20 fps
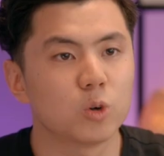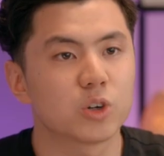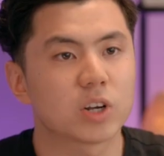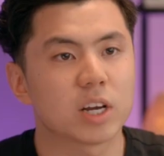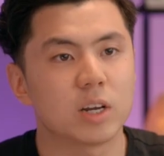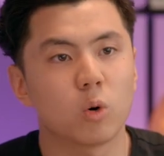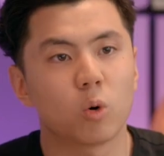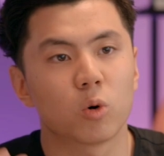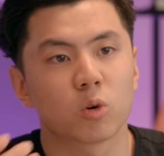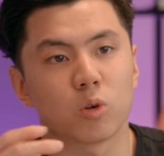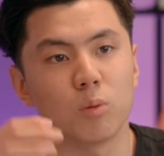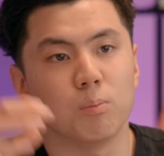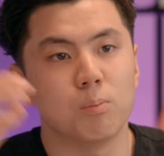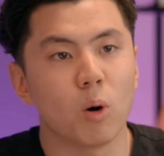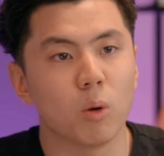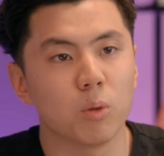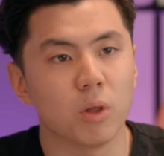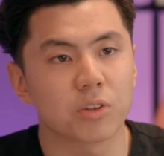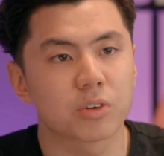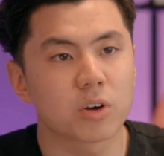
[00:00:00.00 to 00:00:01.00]
you can order it on
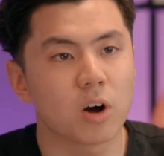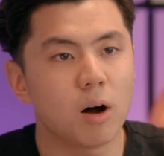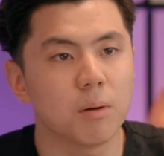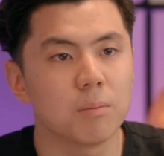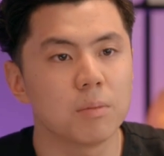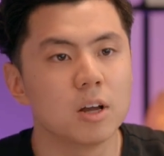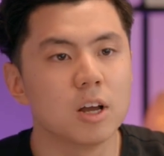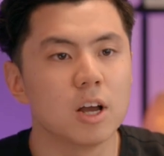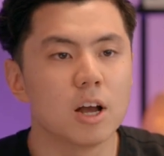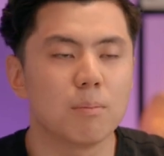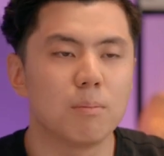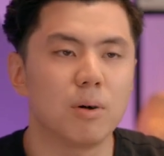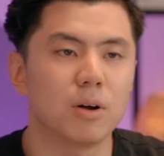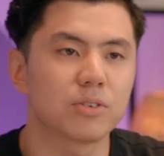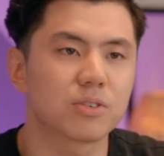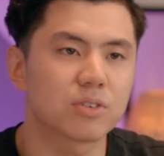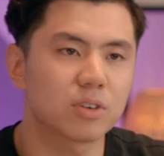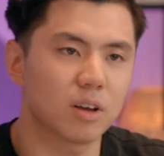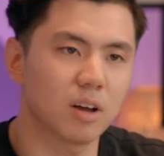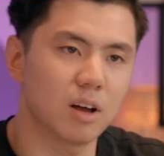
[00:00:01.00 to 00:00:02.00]
bol.com, but